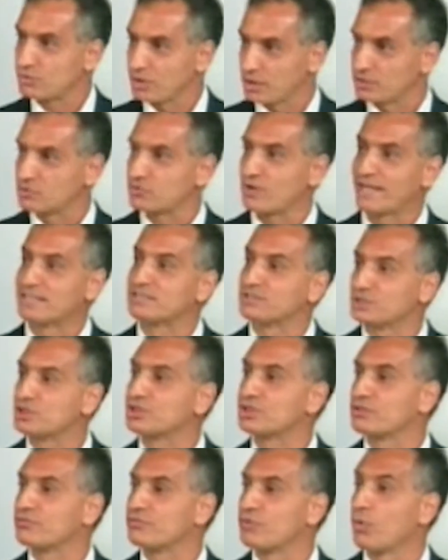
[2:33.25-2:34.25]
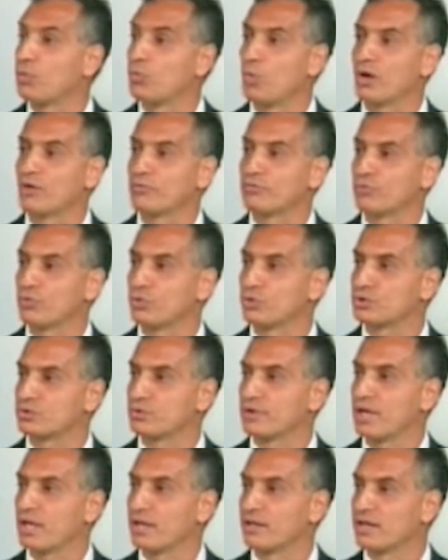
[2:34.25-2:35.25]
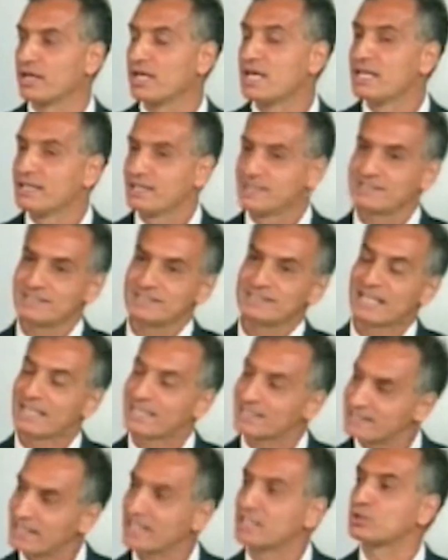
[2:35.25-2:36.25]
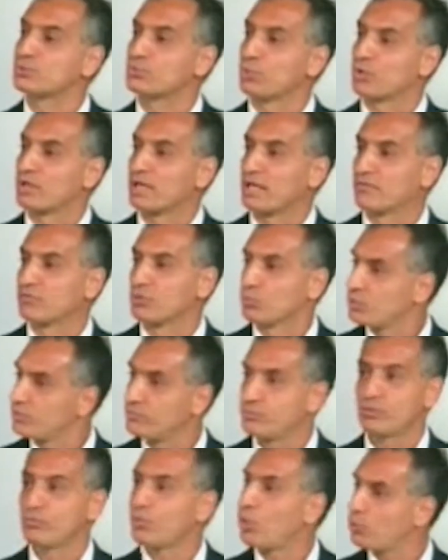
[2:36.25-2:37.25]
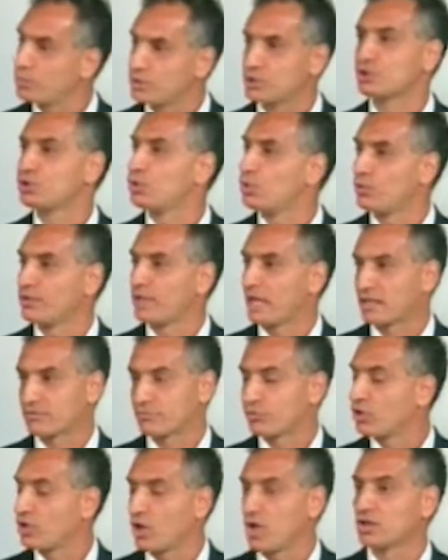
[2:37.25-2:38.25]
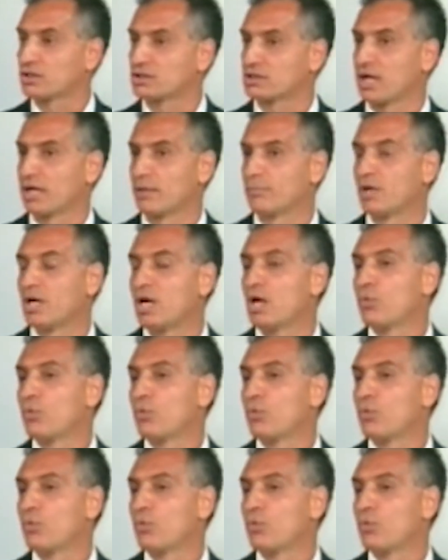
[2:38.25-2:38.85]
transition from one floor to another. This is at a textbook level. We've always known that for a long time.